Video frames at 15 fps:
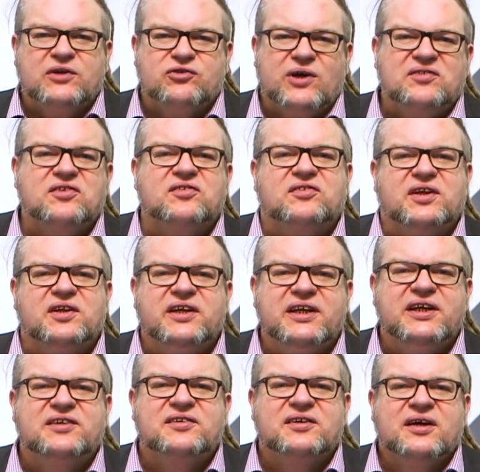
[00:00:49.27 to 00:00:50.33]
addresses the
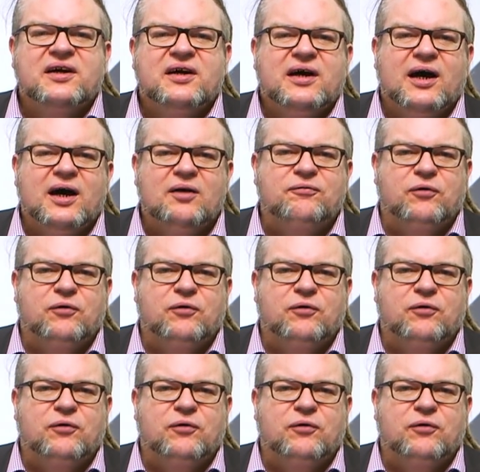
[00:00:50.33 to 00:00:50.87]
need uh,